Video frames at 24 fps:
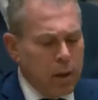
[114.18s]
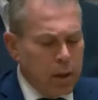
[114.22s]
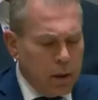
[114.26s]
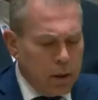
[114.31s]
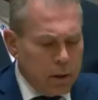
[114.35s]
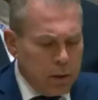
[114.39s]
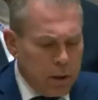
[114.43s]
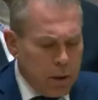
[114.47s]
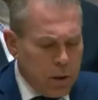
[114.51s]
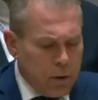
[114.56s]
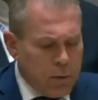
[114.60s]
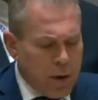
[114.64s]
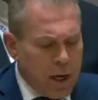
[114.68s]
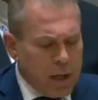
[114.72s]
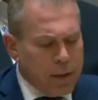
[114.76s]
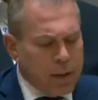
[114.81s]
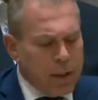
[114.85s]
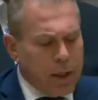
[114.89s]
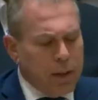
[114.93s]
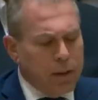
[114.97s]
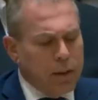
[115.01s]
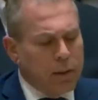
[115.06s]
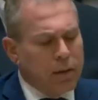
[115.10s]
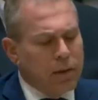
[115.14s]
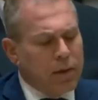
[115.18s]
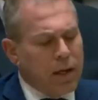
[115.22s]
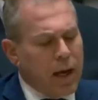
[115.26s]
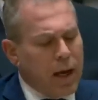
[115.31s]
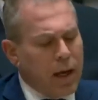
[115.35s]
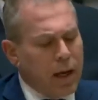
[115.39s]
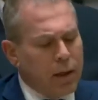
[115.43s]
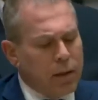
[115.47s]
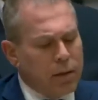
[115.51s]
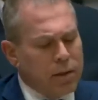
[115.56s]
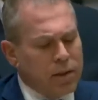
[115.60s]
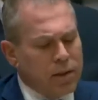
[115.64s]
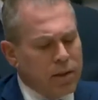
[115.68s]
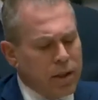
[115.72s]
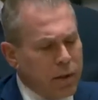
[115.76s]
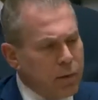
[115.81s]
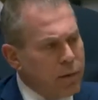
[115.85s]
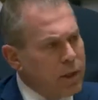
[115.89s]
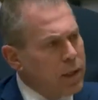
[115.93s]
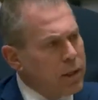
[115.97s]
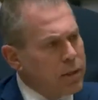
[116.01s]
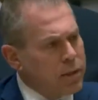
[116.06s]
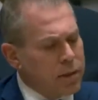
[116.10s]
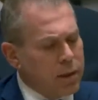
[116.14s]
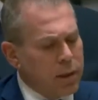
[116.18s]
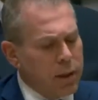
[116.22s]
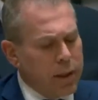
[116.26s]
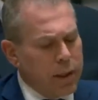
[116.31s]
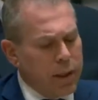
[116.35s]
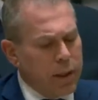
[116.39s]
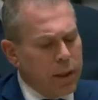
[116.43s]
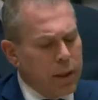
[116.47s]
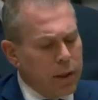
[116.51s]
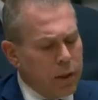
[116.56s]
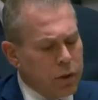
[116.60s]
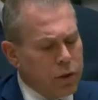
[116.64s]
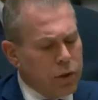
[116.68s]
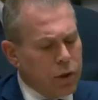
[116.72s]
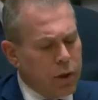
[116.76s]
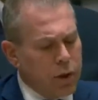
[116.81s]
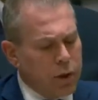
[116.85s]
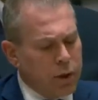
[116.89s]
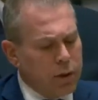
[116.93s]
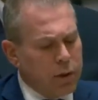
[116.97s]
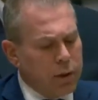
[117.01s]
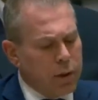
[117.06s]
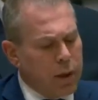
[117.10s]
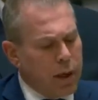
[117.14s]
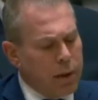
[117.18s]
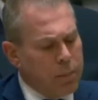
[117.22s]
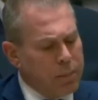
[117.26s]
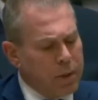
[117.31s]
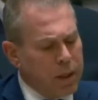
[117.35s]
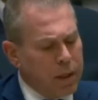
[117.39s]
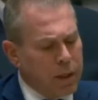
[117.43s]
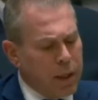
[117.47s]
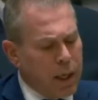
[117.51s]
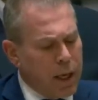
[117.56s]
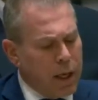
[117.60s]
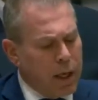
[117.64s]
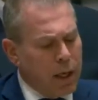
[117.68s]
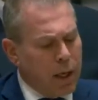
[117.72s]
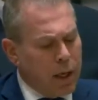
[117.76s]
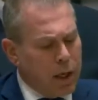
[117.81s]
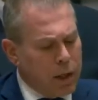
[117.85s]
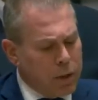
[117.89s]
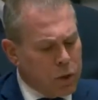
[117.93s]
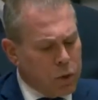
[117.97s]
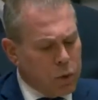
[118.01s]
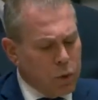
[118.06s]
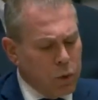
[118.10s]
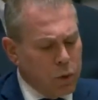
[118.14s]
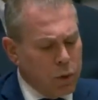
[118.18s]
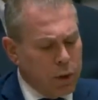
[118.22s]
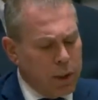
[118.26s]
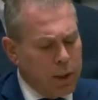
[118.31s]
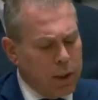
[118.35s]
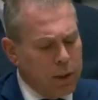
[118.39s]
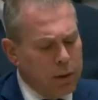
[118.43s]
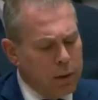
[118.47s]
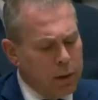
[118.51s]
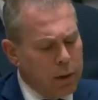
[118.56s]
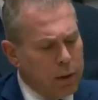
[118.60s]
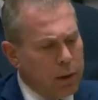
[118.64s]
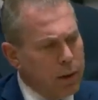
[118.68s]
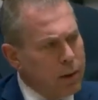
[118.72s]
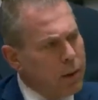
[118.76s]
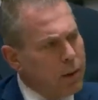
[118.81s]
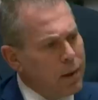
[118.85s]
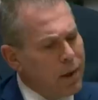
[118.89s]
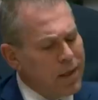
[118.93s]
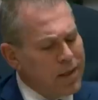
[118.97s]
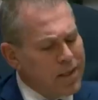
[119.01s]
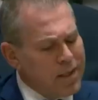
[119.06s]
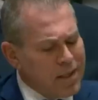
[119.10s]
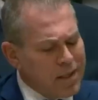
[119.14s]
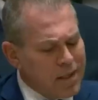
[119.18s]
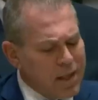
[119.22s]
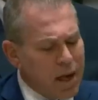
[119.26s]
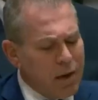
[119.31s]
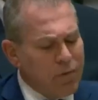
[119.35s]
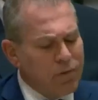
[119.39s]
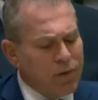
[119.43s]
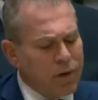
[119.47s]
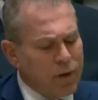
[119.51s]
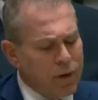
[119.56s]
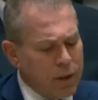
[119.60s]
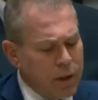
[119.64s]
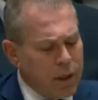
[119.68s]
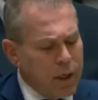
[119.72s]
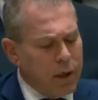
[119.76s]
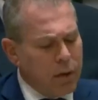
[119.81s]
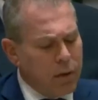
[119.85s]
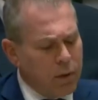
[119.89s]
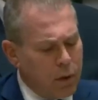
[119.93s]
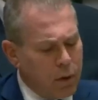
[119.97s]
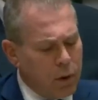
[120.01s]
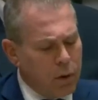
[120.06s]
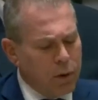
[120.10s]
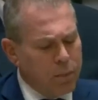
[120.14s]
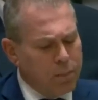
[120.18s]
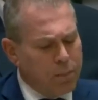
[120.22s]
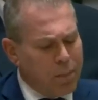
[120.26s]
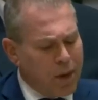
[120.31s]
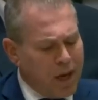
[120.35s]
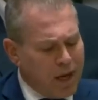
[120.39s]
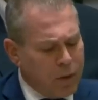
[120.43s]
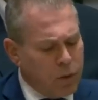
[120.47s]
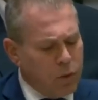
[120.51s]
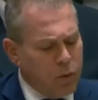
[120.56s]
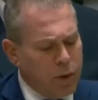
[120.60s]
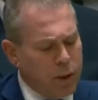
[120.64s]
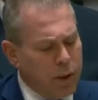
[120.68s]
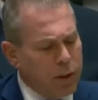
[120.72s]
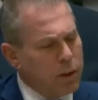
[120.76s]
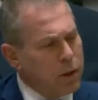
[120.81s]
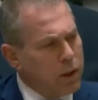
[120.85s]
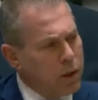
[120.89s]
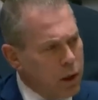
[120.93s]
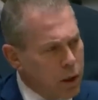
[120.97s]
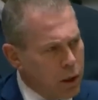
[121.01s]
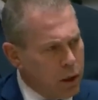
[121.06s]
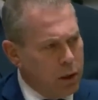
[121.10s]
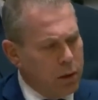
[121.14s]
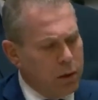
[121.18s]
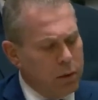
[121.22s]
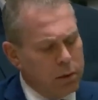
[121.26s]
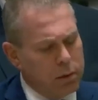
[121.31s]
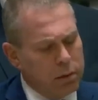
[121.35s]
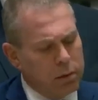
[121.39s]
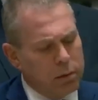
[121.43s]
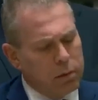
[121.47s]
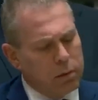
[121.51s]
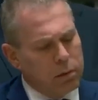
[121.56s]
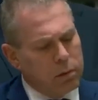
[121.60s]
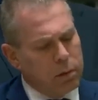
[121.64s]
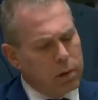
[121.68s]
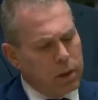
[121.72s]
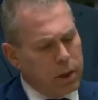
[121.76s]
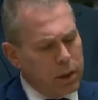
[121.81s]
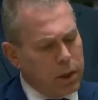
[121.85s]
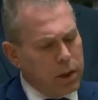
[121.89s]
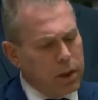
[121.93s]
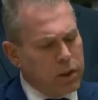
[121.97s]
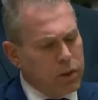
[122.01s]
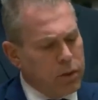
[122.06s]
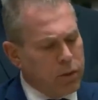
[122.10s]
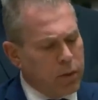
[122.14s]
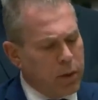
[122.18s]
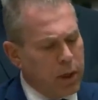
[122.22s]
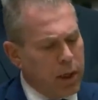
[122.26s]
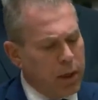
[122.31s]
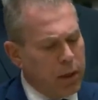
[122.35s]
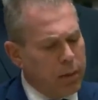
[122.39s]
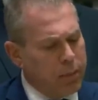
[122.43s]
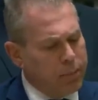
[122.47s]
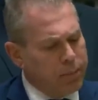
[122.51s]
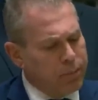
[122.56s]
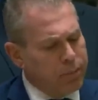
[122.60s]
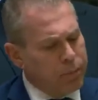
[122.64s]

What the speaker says: The Iranian attack seriously injured Amina al-Khassouni, a 7-year-old Bedouin girl in Israel.